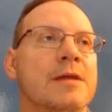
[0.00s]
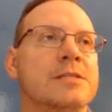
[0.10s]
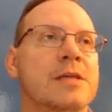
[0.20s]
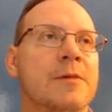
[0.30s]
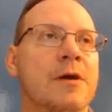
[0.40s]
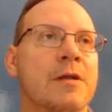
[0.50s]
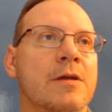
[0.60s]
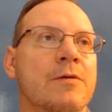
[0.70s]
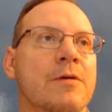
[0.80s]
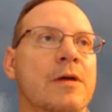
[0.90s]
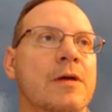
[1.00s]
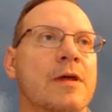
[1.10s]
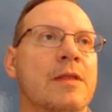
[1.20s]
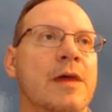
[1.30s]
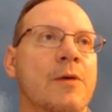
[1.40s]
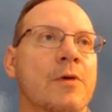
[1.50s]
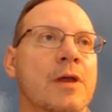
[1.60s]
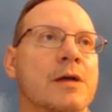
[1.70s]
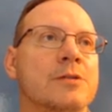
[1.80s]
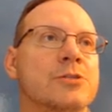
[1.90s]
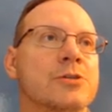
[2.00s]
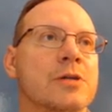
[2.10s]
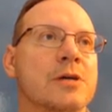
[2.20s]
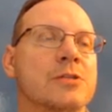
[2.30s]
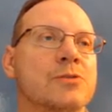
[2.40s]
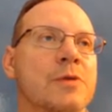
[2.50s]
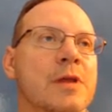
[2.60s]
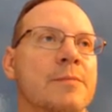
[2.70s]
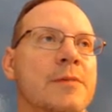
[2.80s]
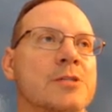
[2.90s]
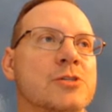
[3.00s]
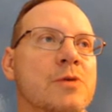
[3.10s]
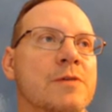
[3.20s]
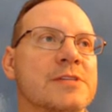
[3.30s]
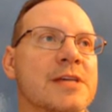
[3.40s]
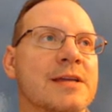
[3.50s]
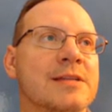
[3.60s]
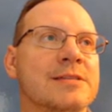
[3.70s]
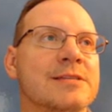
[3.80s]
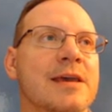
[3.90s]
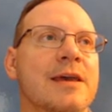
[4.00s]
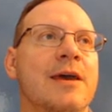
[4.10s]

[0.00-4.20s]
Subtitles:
Same cardio. That workout took 28 minutes, 12 seconds.